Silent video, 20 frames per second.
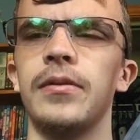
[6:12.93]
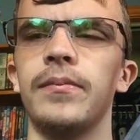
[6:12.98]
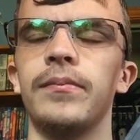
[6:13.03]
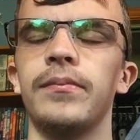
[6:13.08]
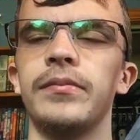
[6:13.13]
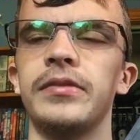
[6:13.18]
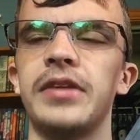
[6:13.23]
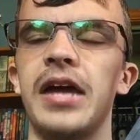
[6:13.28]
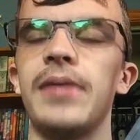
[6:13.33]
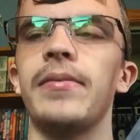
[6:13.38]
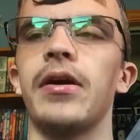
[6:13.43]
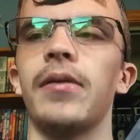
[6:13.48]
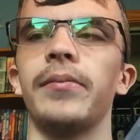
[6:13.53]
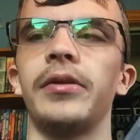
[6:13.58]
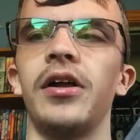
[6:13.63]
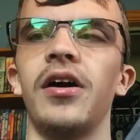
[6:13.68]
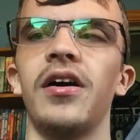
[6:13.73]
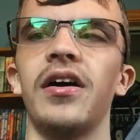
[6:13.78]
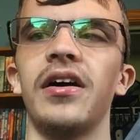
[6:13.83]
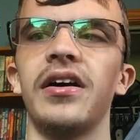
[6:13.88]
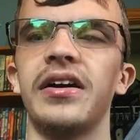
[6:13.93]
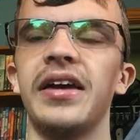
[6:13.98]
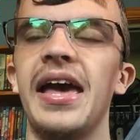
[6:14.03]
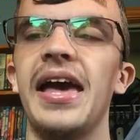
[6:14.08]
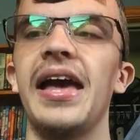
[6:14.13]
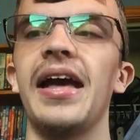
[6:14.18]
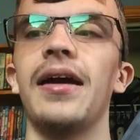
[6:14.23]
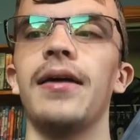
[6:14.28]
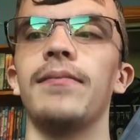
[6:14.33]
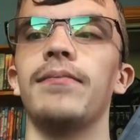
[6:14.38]
Nightmare blog
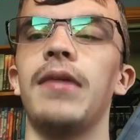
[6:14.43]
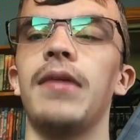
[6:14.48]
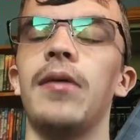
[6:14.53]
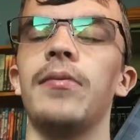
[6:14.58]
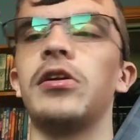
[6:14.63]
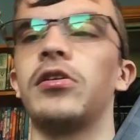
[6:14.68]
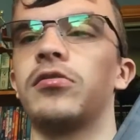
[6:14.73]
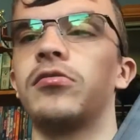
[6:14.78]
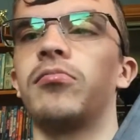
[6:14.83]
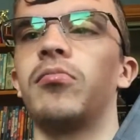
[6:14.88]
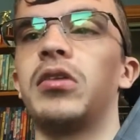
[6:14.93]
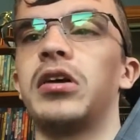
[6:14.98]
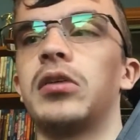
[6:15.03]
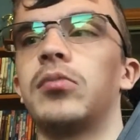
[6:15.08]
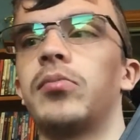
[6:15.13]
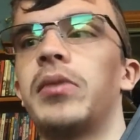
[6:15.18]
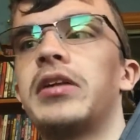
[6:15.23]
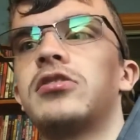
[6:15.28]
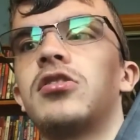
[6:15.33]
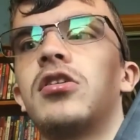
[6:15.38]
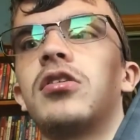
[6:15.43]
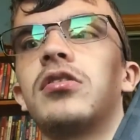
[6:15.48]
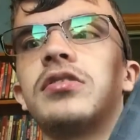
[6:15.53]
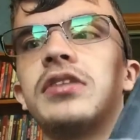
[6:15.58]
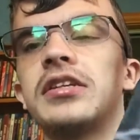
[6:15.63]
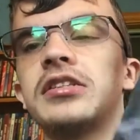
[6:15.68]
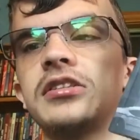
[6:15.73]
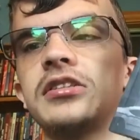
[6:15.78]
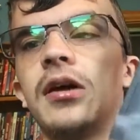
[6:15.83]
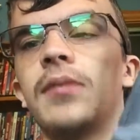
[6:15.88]
maybe they're gonna wait till
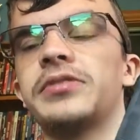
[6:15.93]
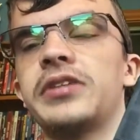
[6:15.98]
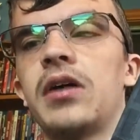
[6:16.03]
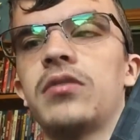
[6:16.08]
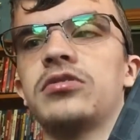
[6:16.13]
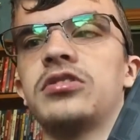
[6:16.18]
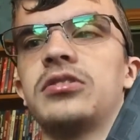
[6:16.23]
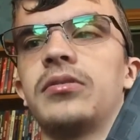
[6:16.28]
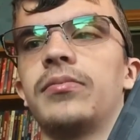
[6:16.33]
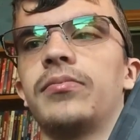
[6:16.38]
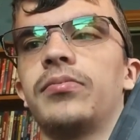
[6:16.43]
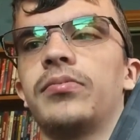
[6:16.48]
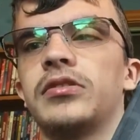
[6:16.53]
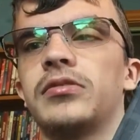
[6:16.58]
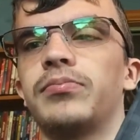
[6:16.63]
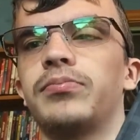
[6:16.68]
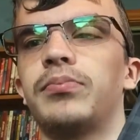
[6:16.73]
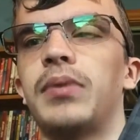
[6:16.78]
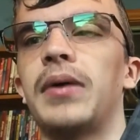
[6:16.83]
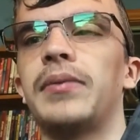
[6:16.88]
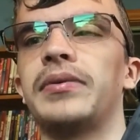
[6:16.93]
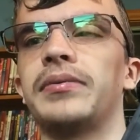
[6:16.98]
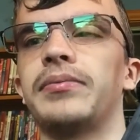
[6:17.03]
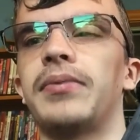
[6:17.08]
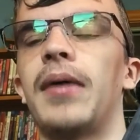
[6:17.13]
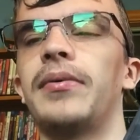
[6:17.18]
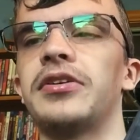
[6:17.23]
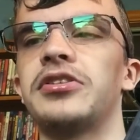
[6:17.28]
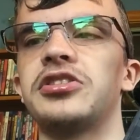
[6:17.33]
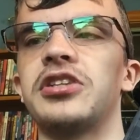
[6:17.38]
this comes out to pub-
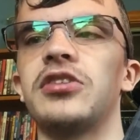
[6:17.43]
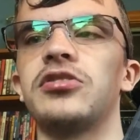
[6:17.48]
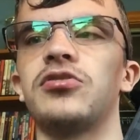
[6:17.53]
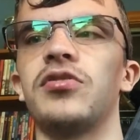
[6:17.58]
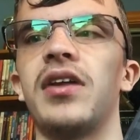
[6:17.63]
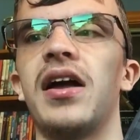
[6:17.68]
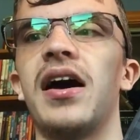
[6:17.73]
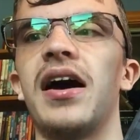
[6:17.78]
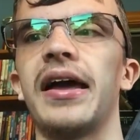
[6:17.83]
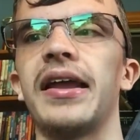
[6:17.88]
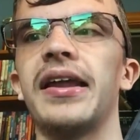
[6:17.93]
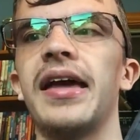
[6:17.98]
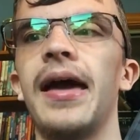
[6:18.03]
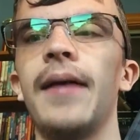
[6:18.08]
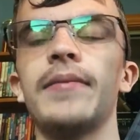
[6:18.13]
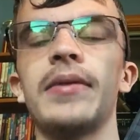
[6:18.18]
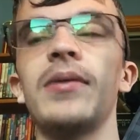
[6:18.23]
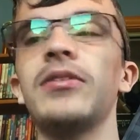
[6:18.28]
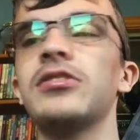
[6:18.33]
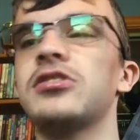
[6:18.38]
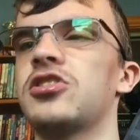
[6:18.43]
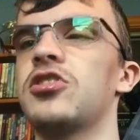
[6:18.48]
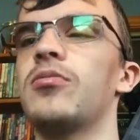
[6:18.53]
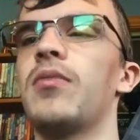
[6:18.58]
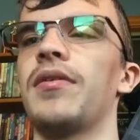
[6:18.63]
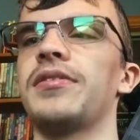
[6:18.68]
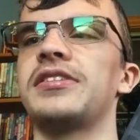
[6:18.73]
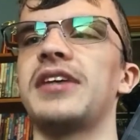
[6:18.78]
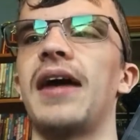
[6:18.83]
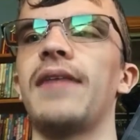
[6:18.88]
publish issue nine. That was two
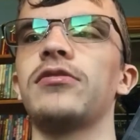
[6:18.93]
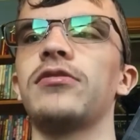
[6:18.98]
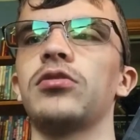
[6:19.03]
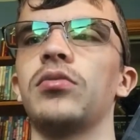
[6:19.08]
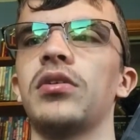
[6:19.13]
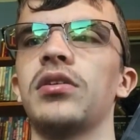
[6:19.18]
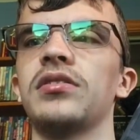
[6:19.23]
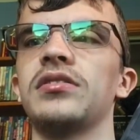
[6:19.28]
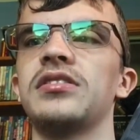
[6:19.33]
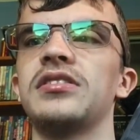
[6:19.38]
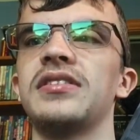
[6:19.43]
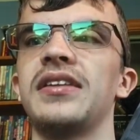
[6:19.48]
months afterwards.